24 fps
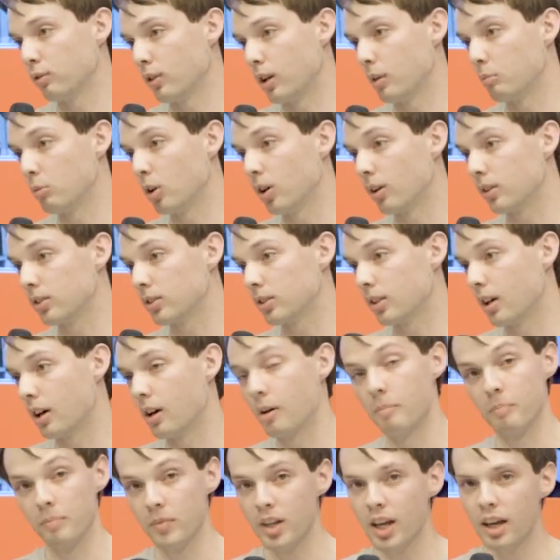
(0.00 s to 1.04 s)
frameworks.
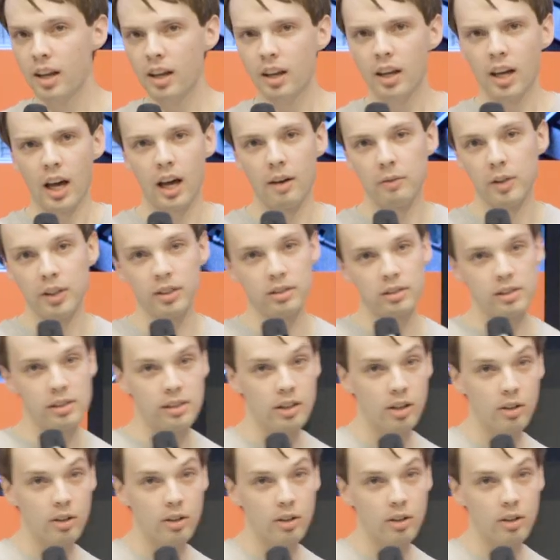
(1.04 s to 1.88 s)
Um, obviously,